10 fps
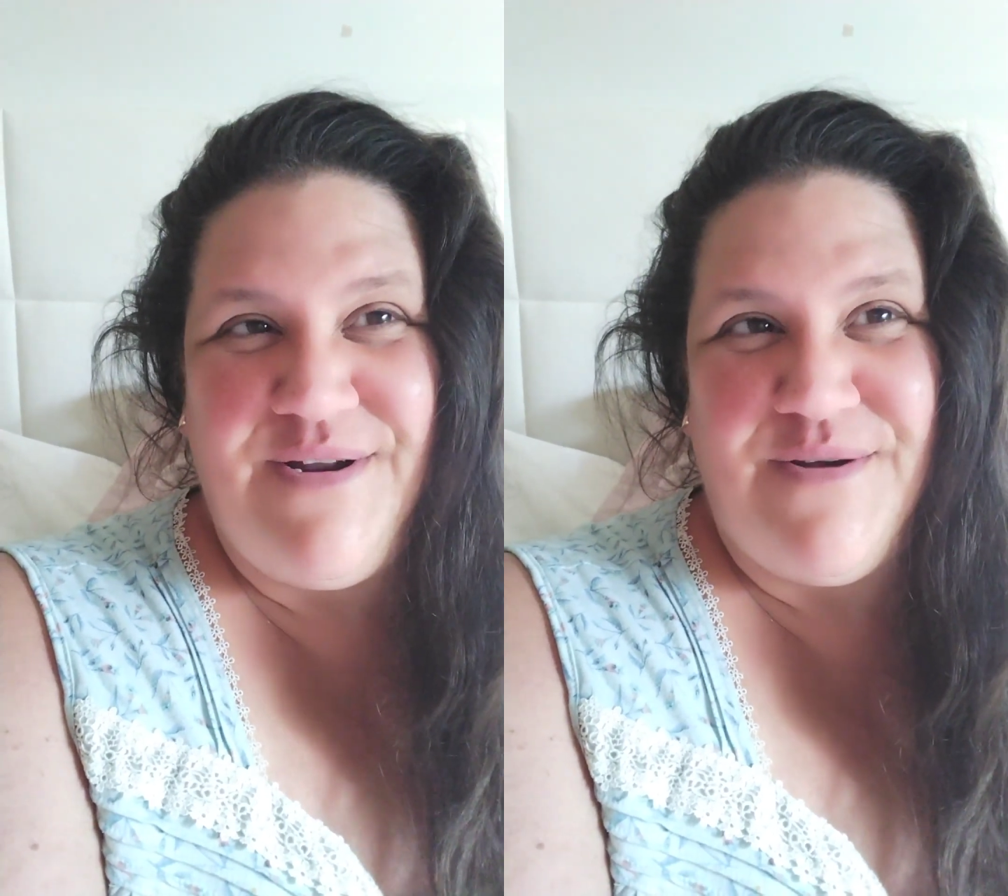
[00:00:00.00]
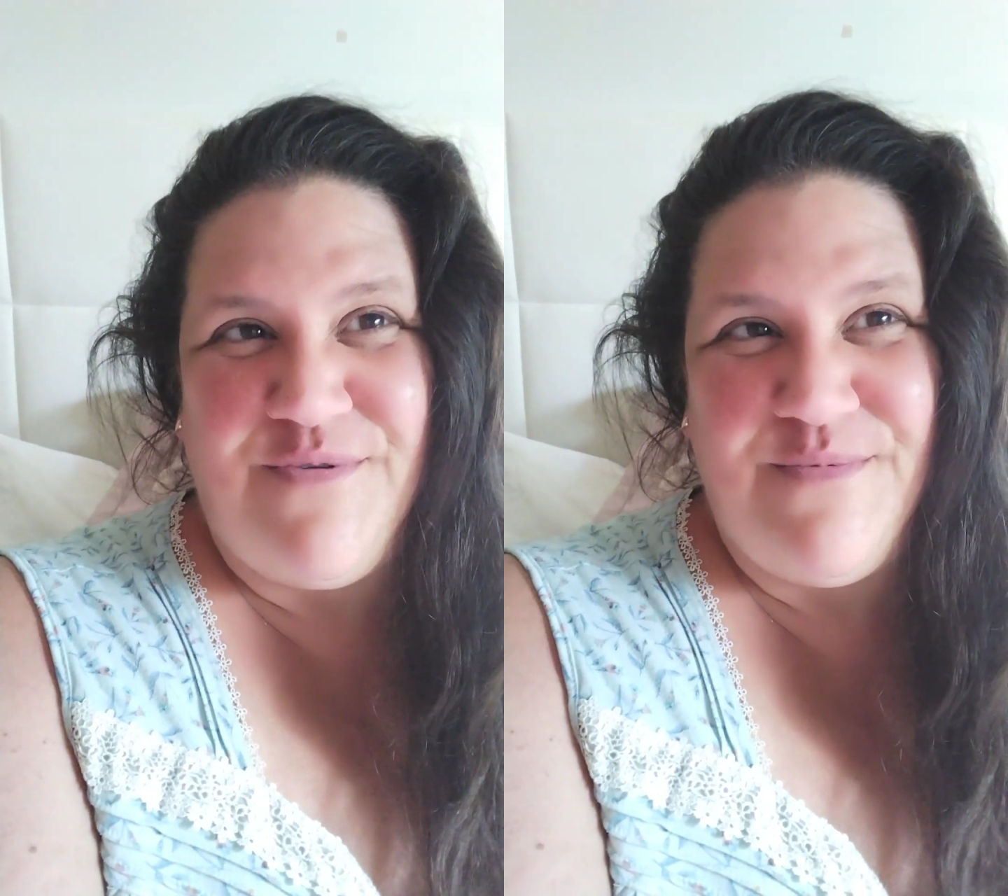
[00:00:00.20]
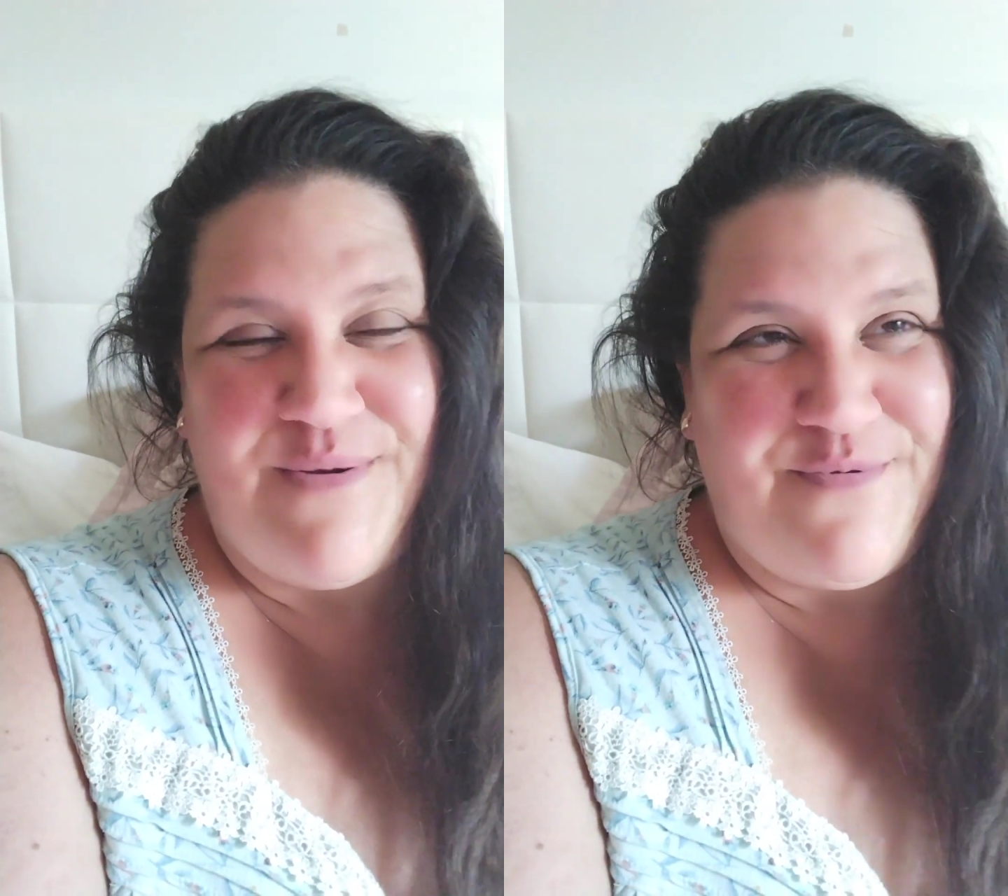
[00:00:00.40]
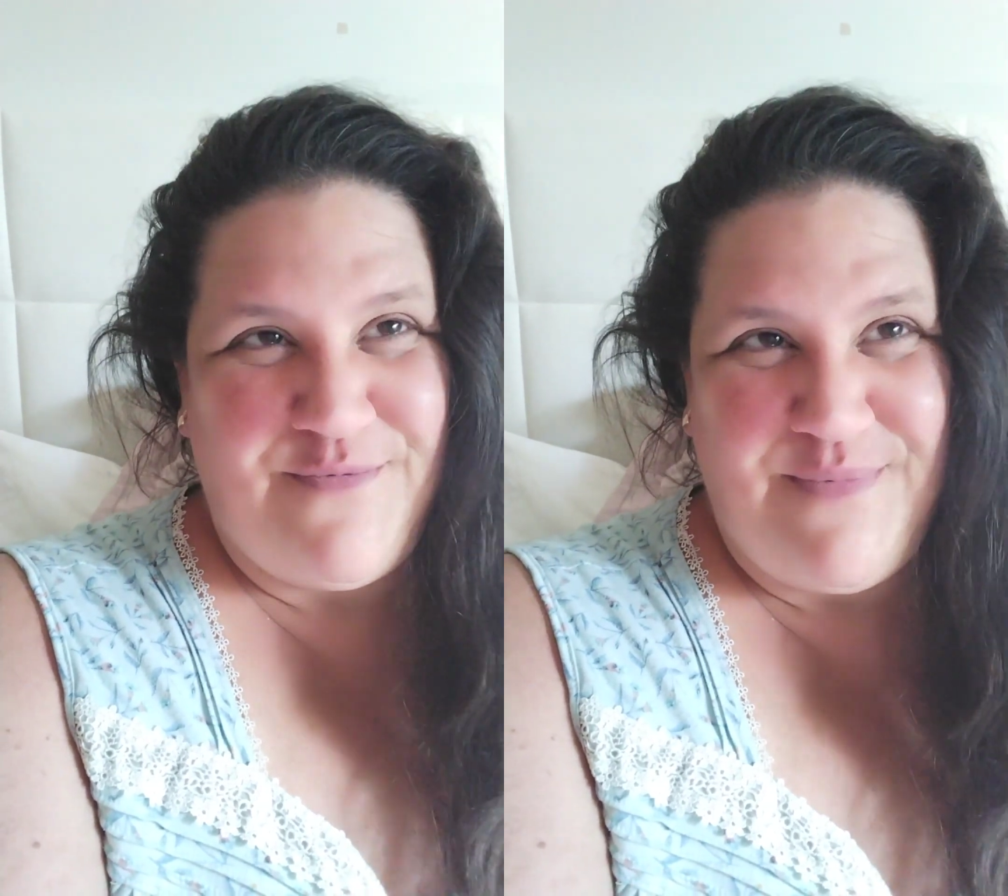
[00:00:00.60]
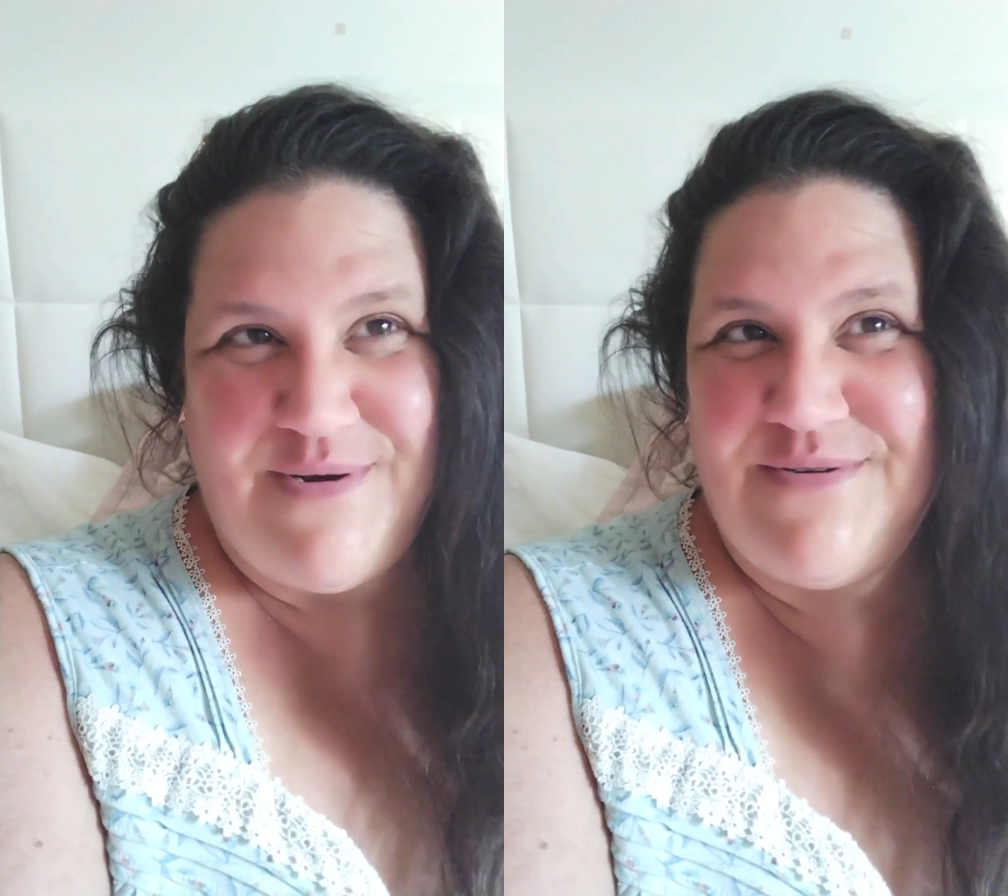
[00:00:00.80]
you know, put my
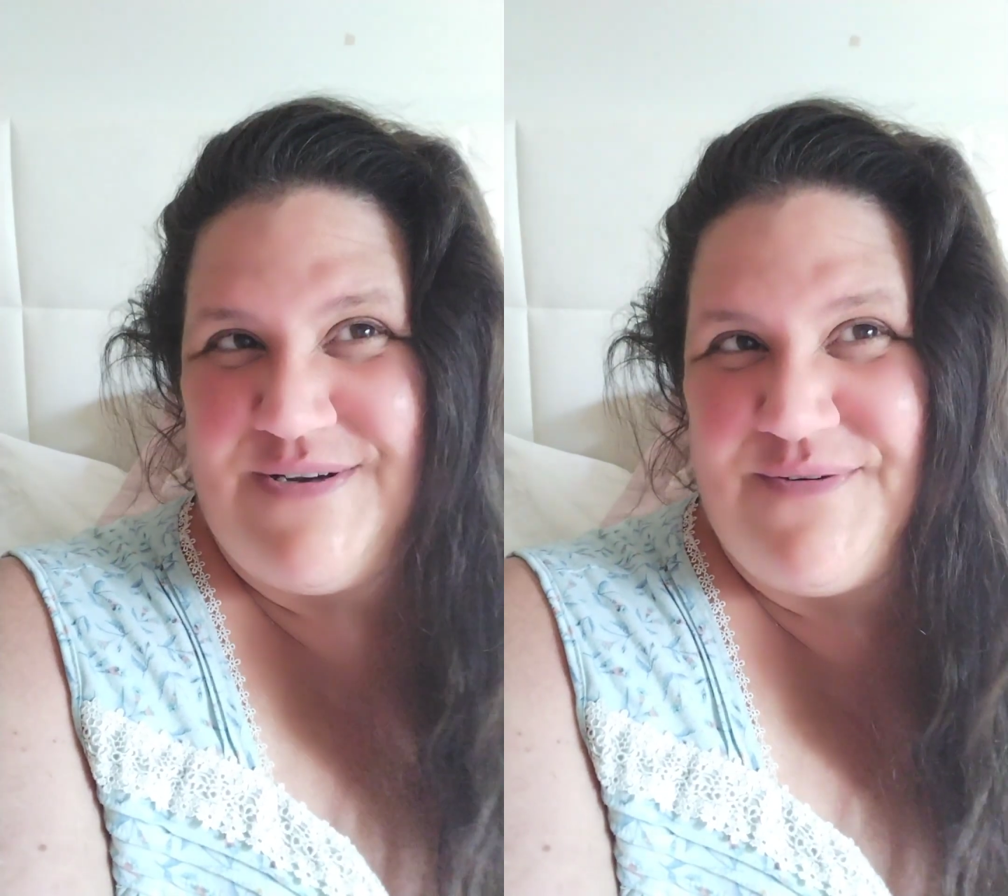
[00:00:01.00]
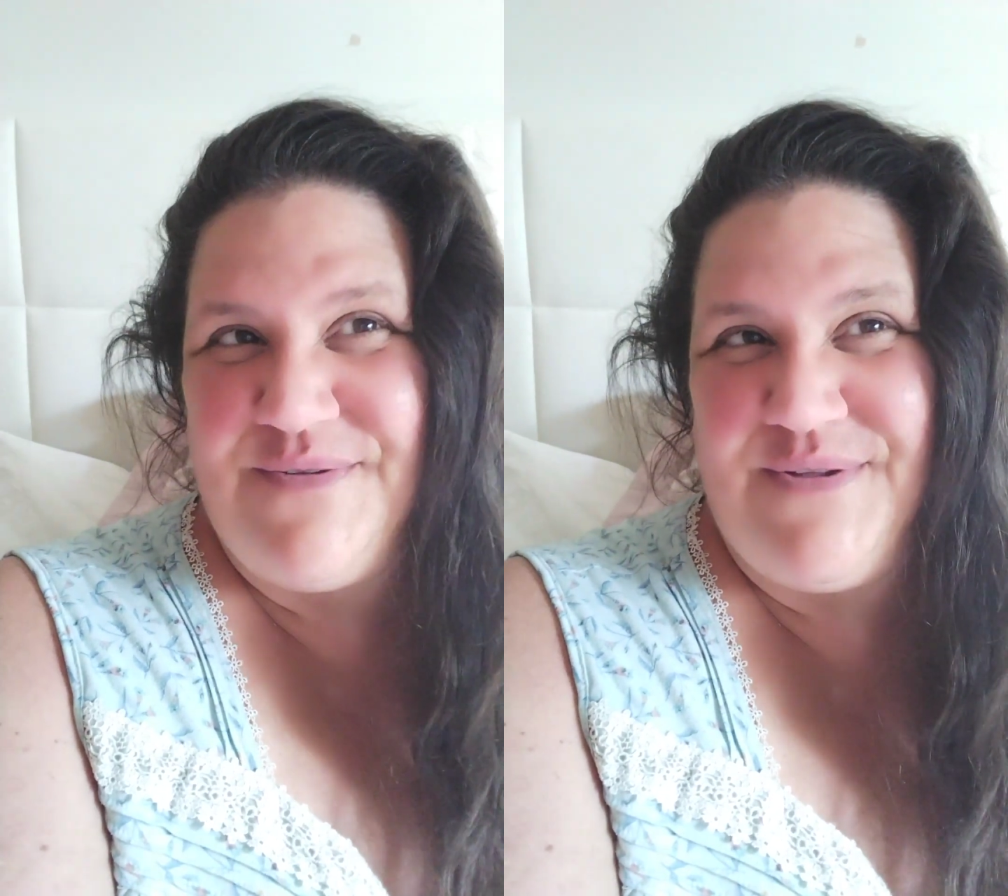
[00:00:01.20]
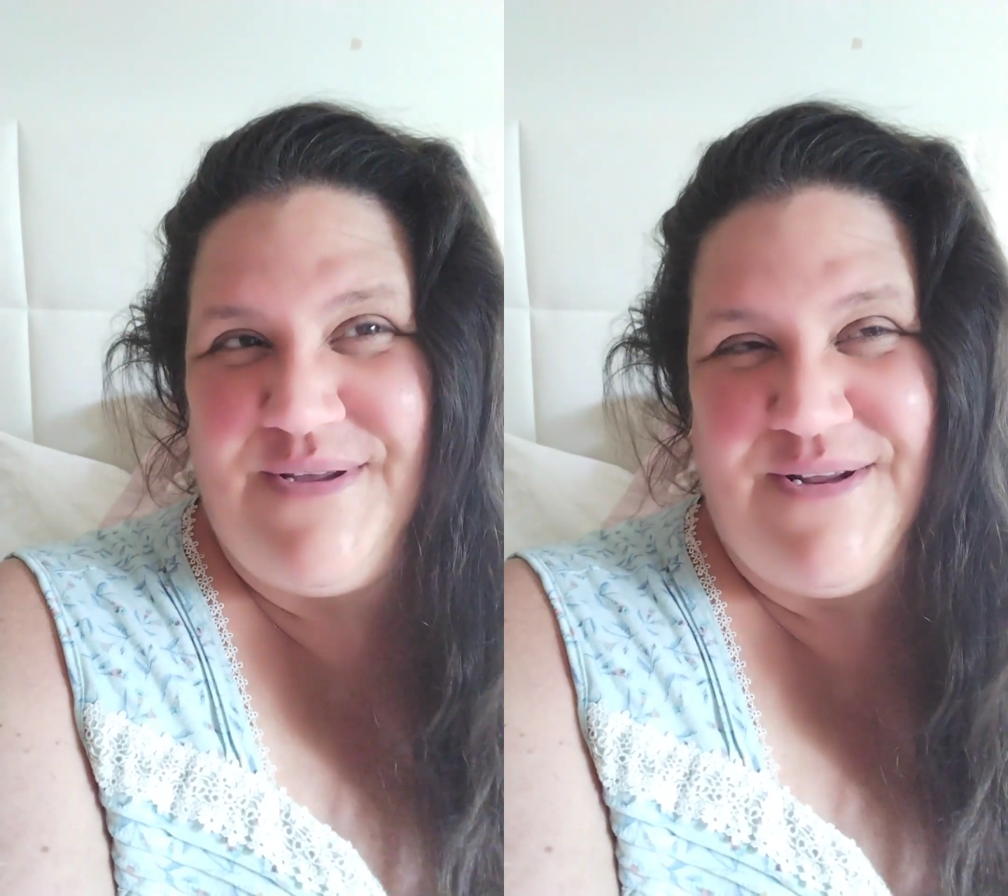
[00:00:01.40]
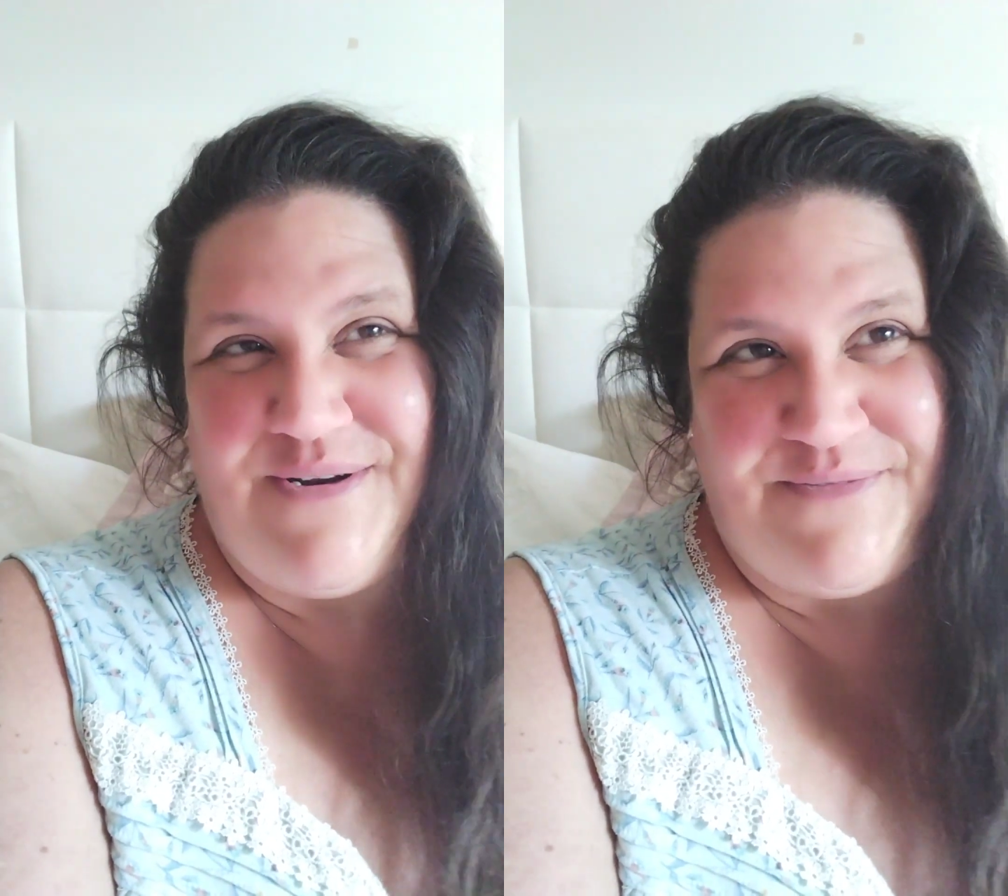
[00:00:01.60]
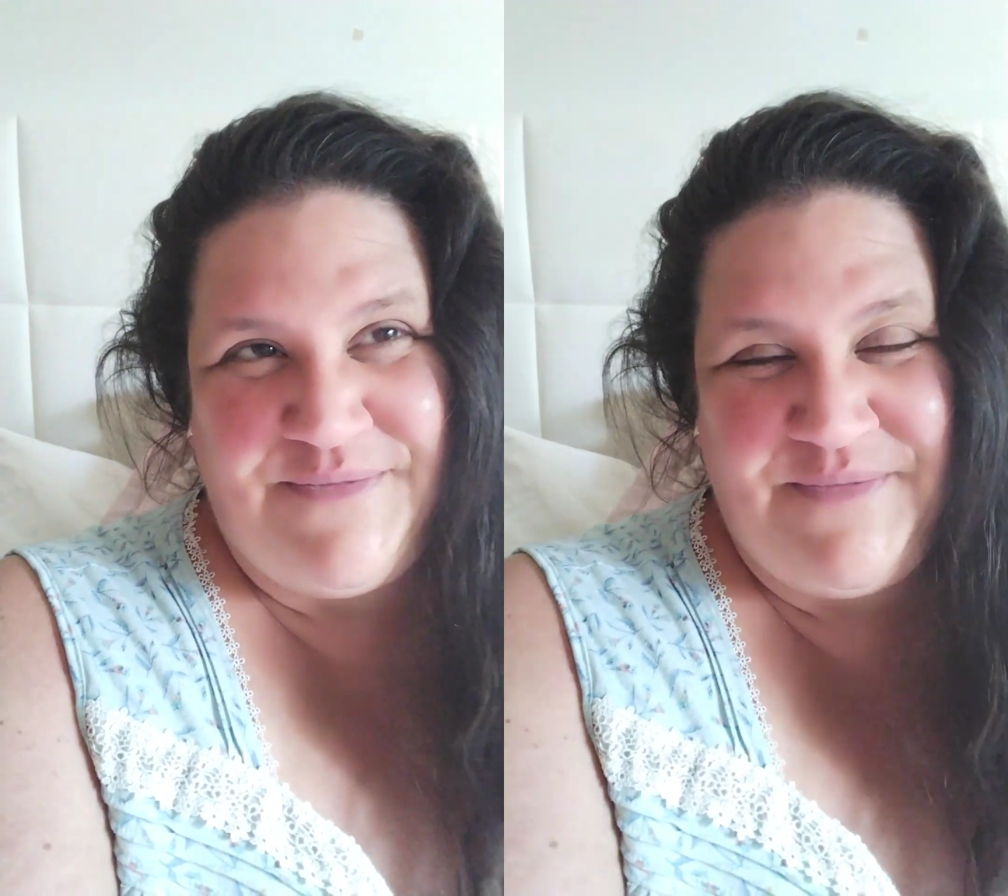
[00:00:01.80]
premieres and everything, you know,